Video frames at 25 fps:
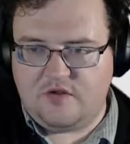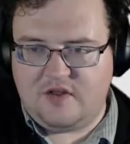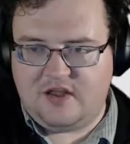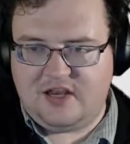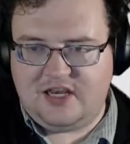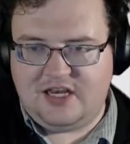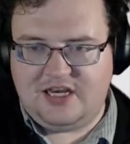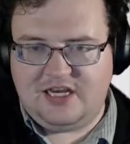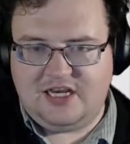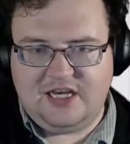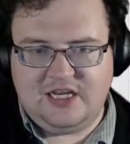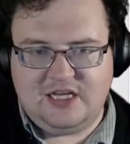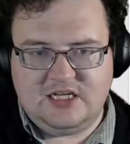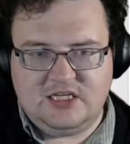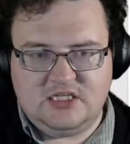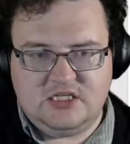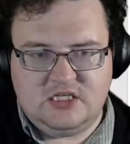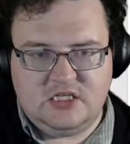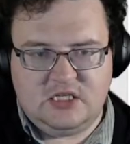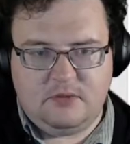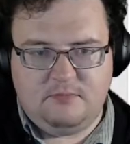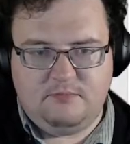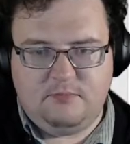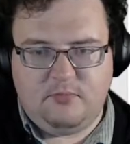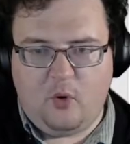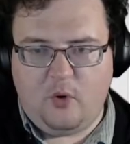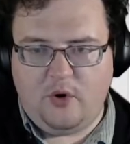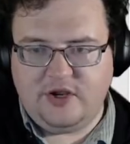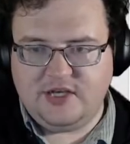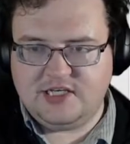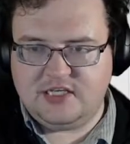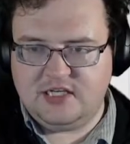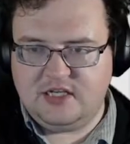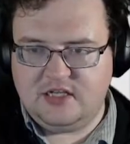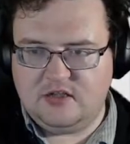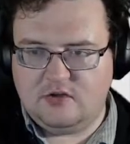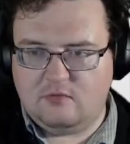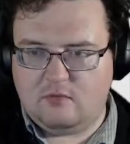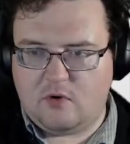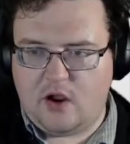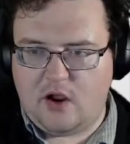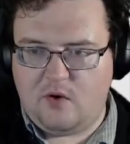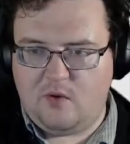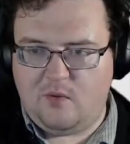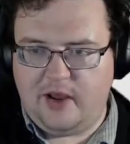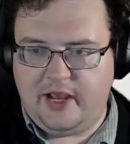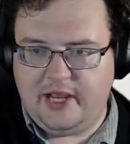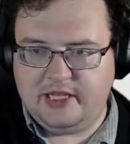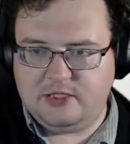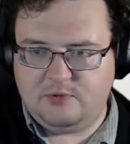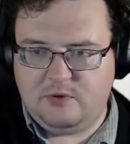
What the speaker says: that it is pointing the right way.